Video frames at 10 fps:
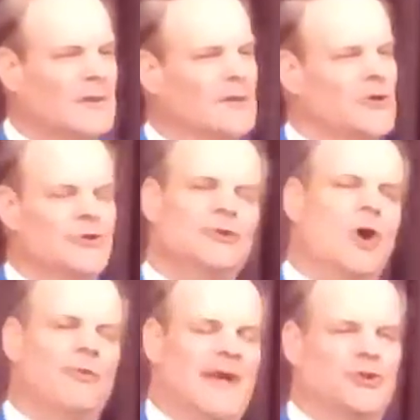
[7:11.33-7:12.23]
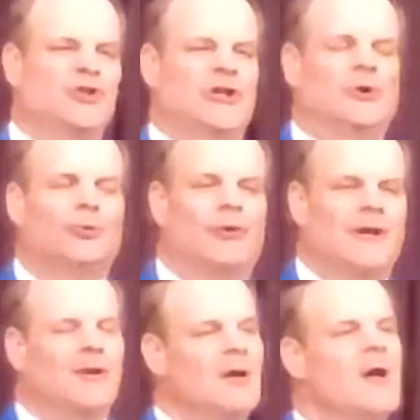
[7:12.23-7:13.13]
did you know that
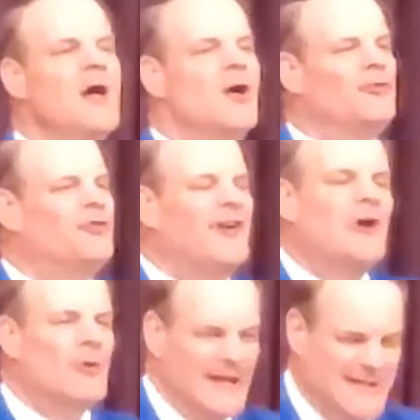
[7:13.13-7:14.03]
children fairy